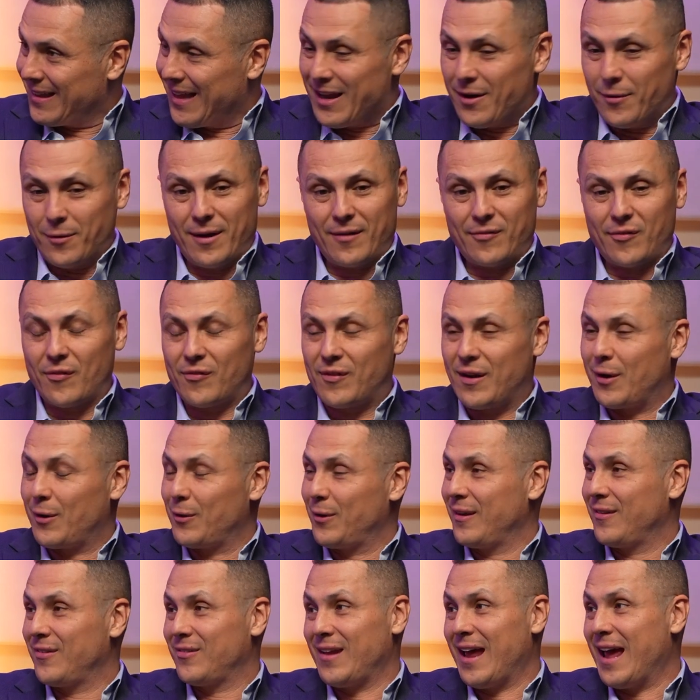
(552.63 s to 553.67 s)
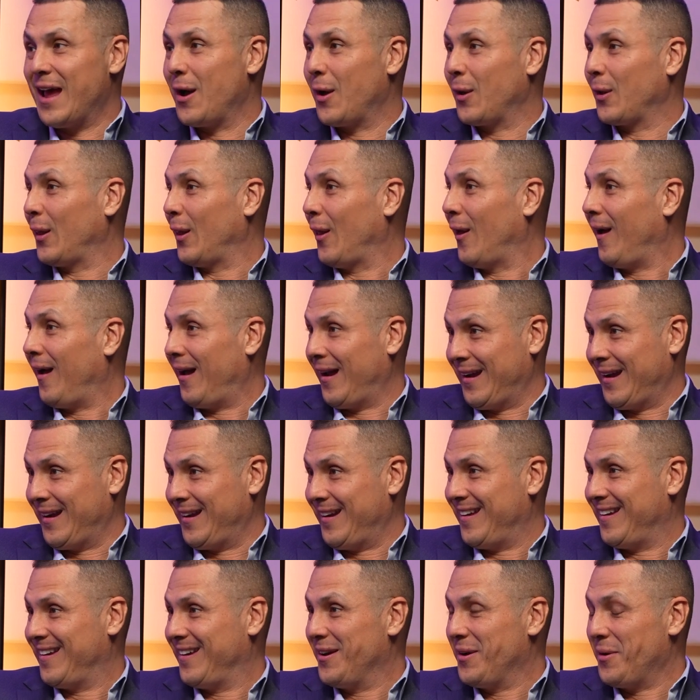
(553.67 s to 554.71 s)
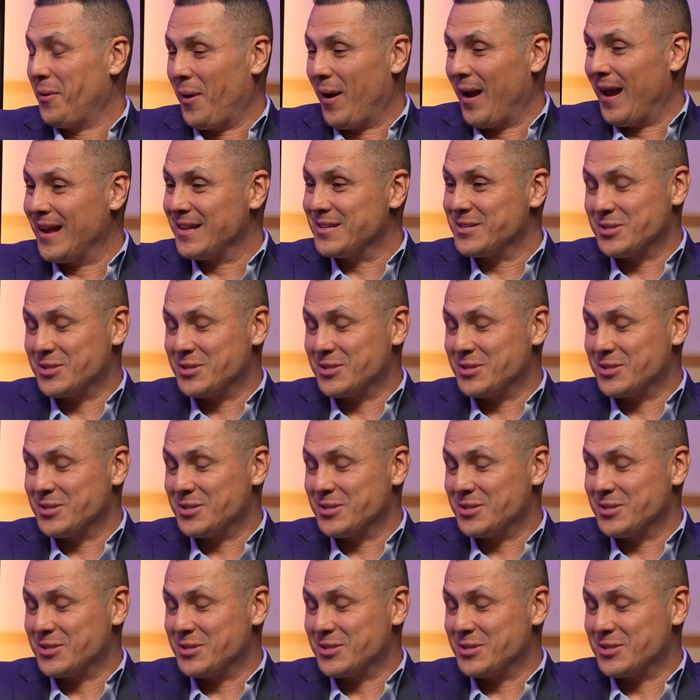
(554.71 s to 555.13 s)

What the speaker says: They don't necessarily stay online, right?